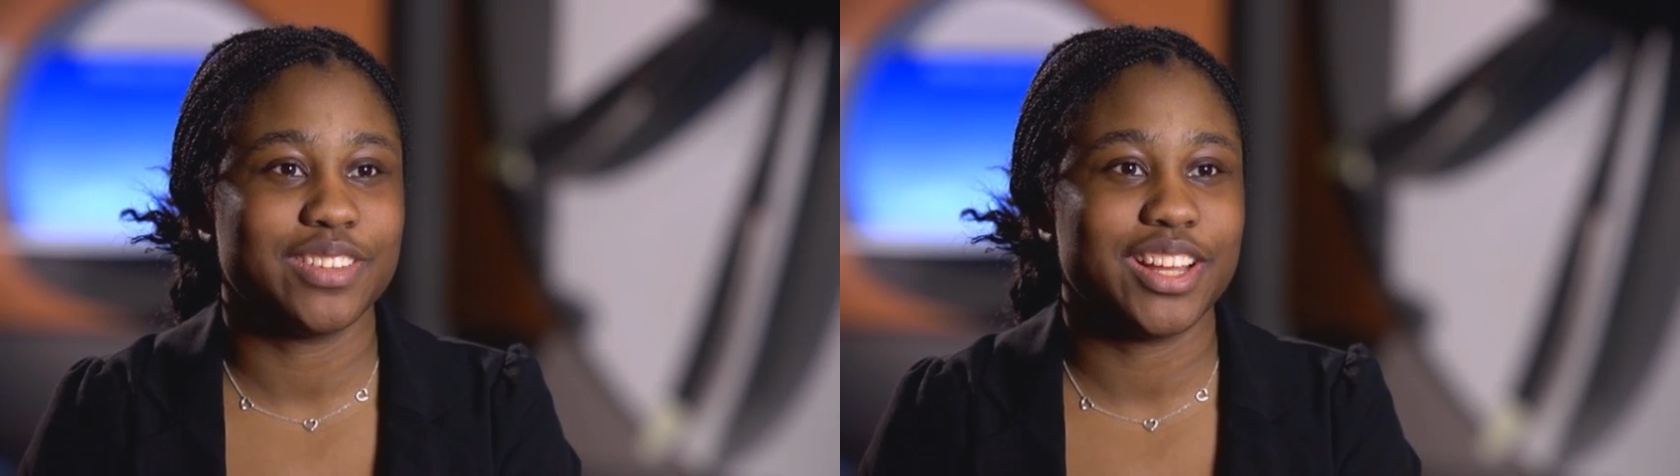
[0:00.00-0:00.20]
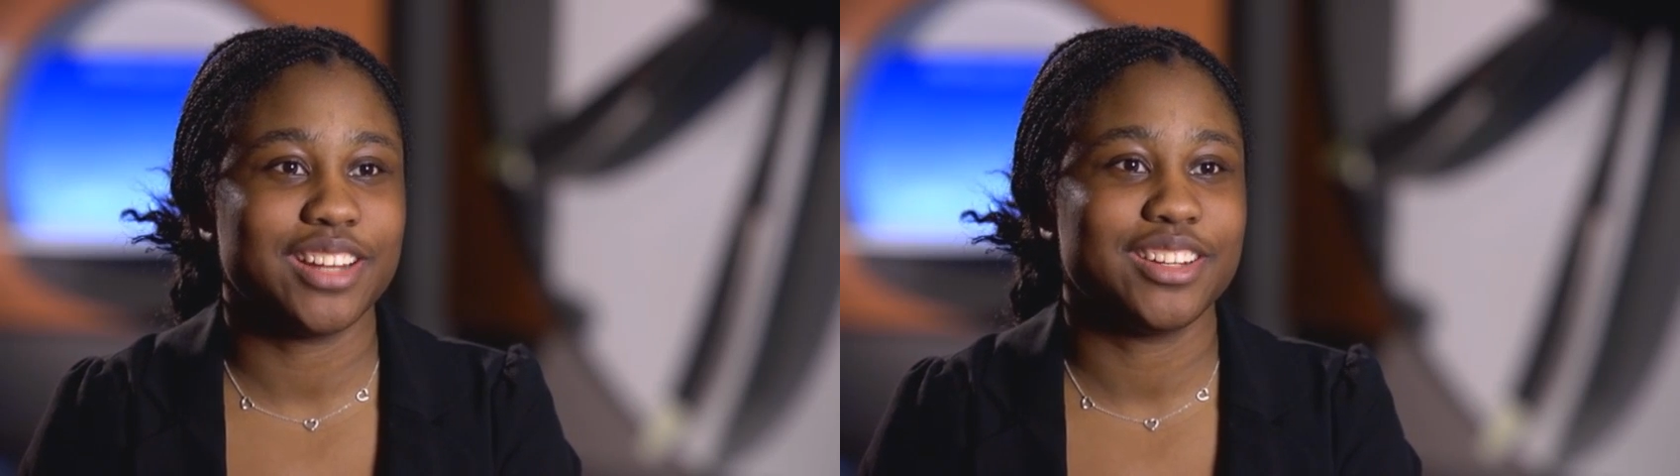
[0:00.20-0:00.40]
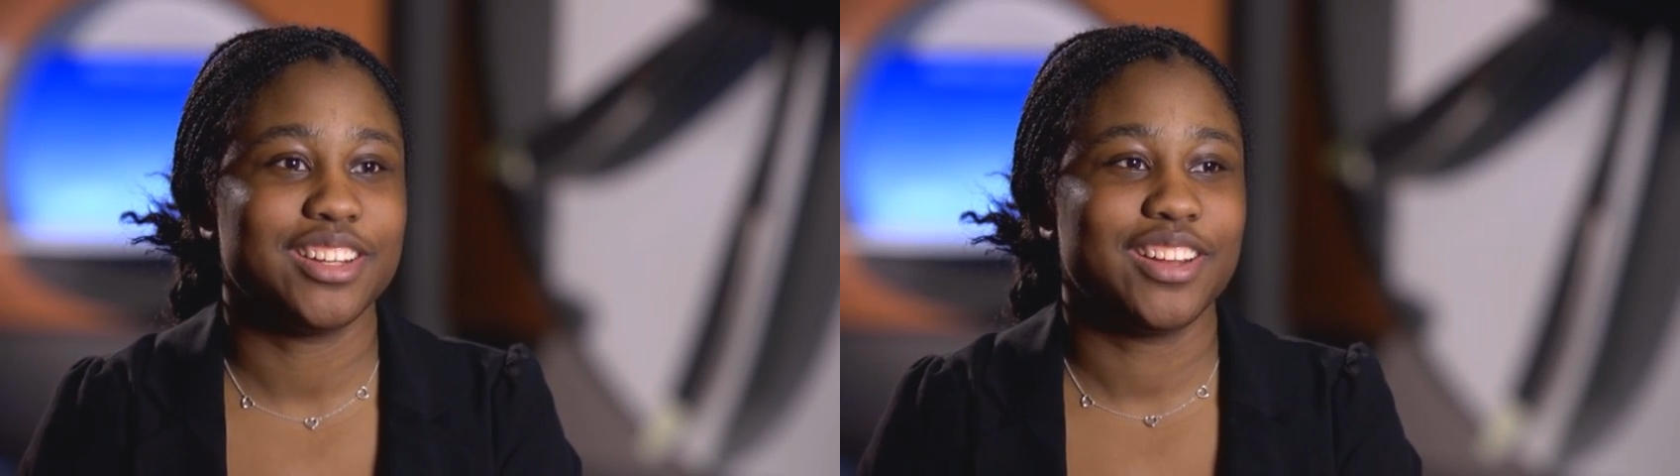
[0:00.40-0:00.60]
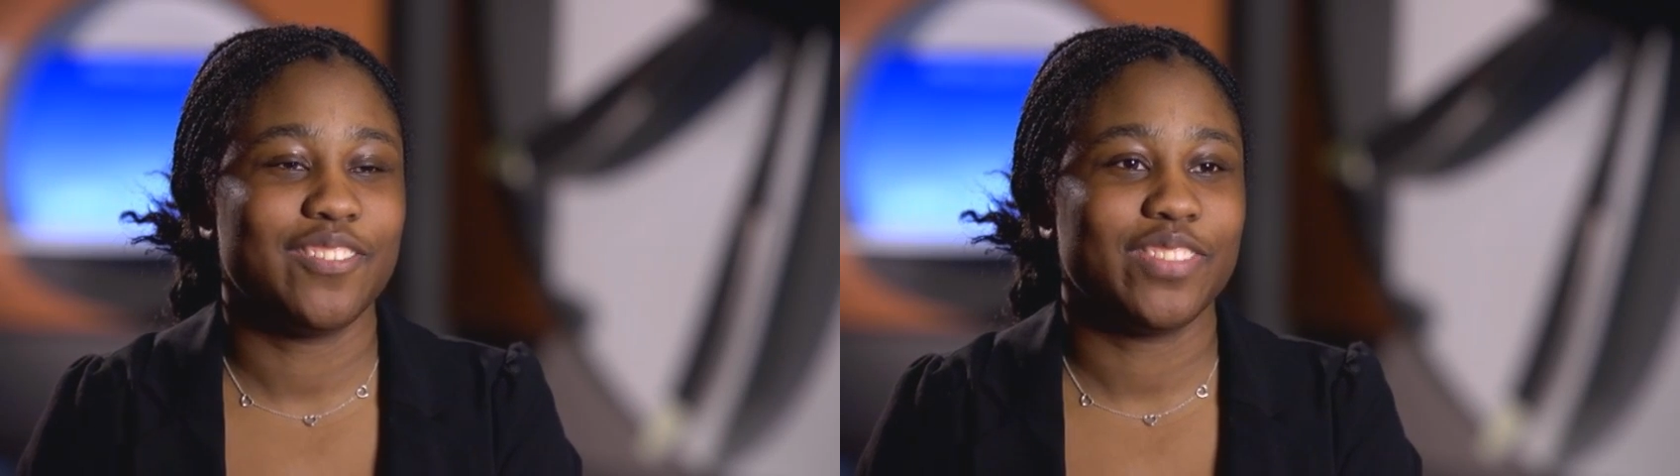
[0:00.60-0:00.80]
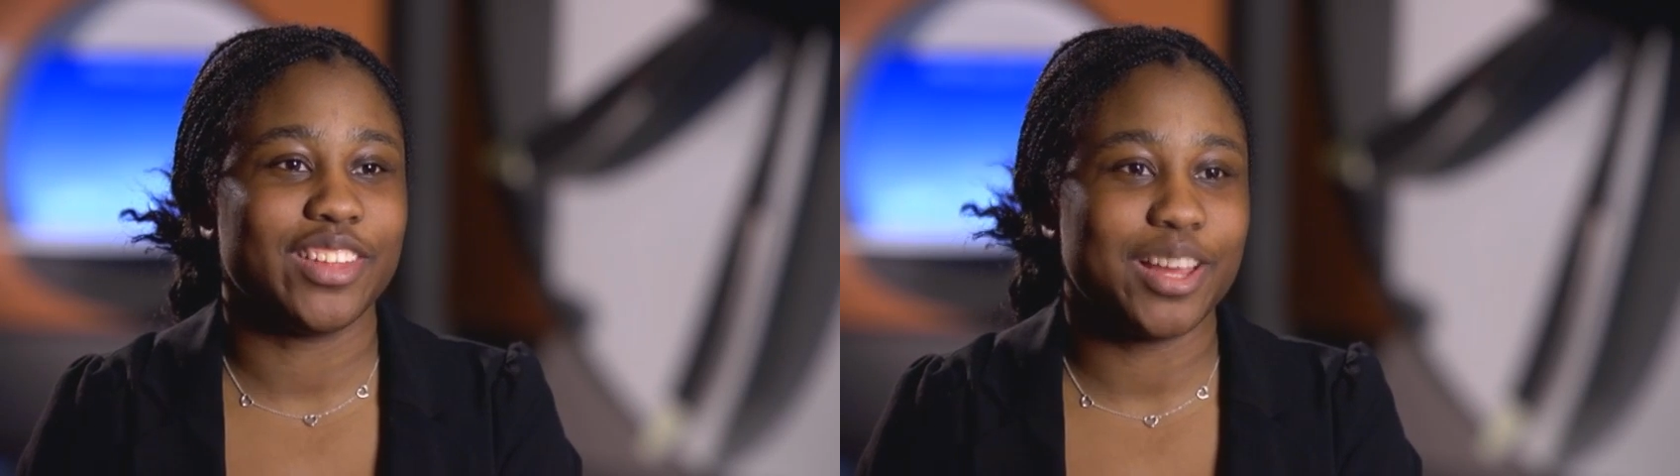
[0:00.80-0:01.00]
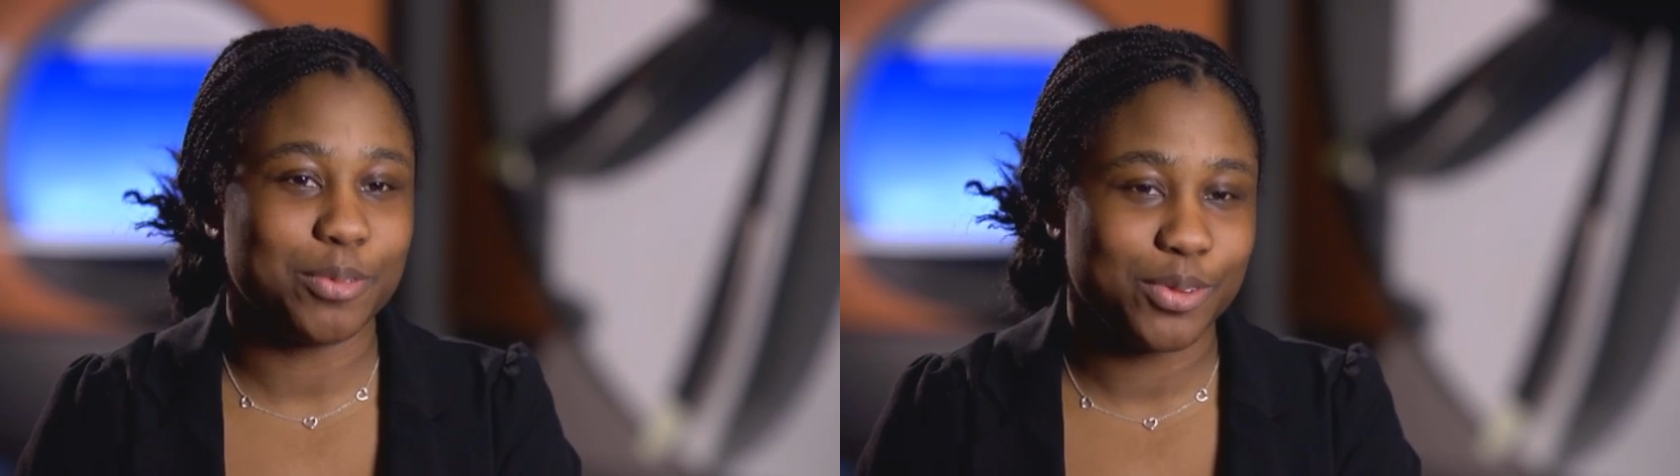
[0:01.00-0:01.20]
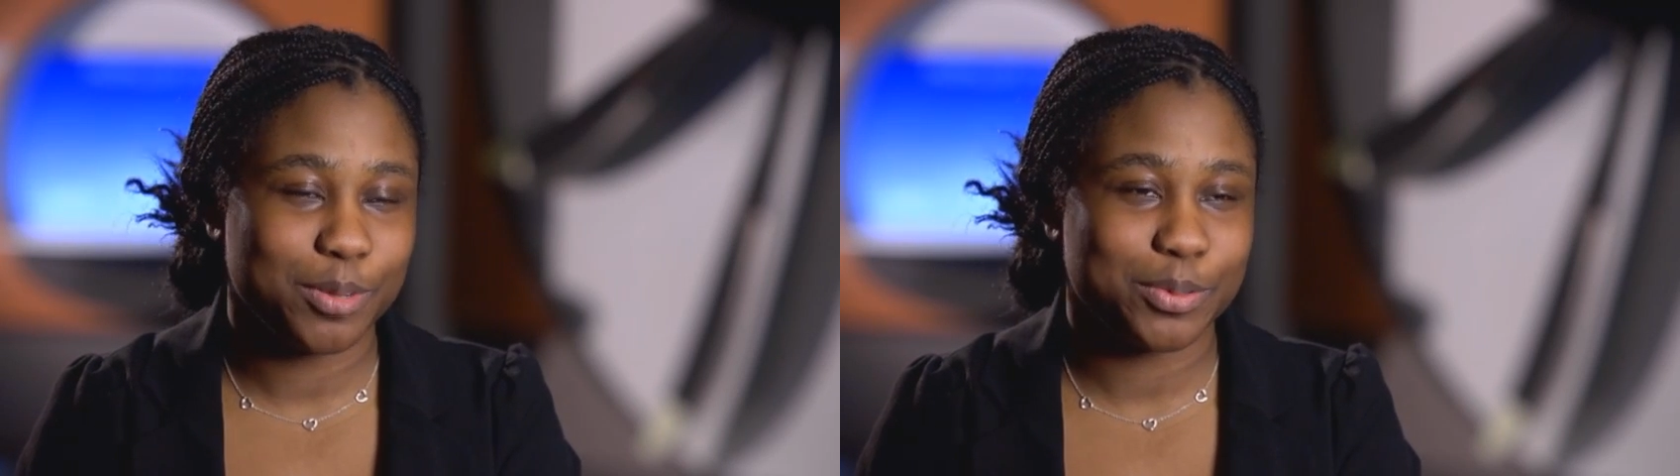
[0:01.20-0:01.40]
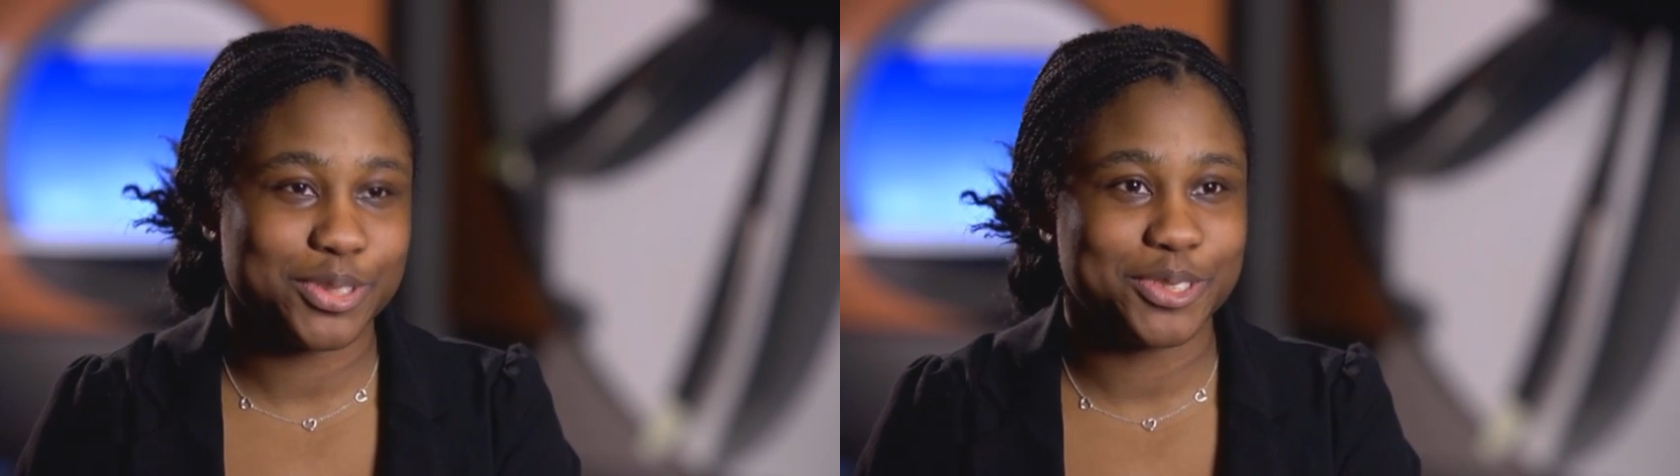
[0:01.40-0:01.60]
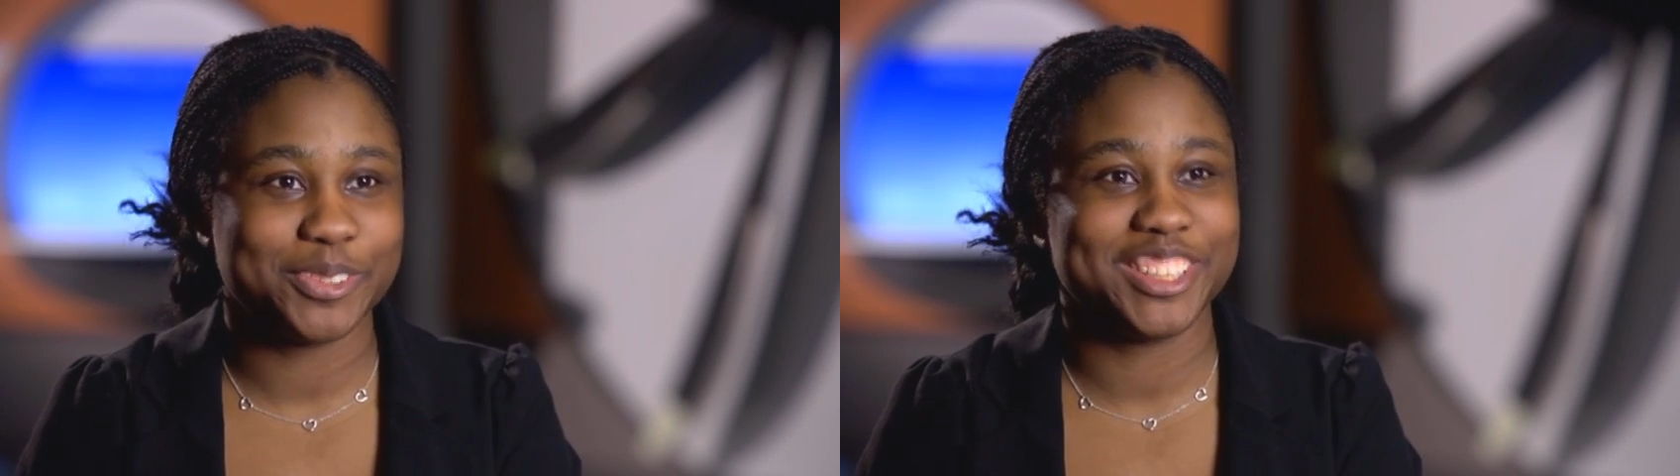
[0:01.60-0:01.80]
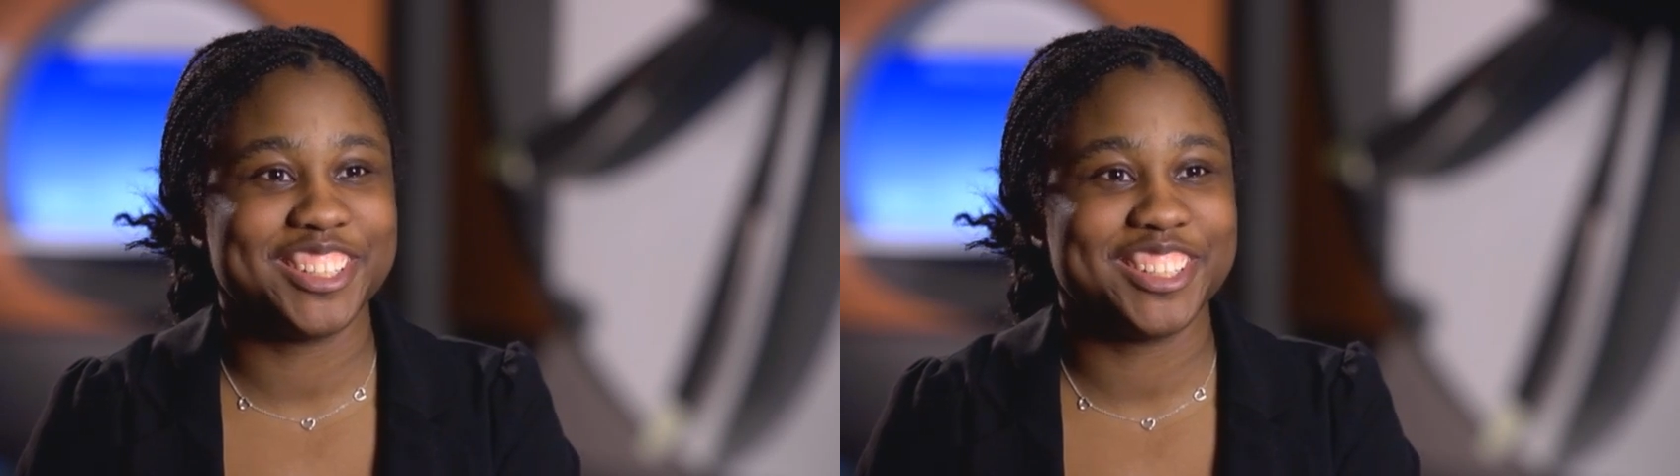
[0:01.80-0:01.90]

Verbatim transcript: that, I'm going to pursue it.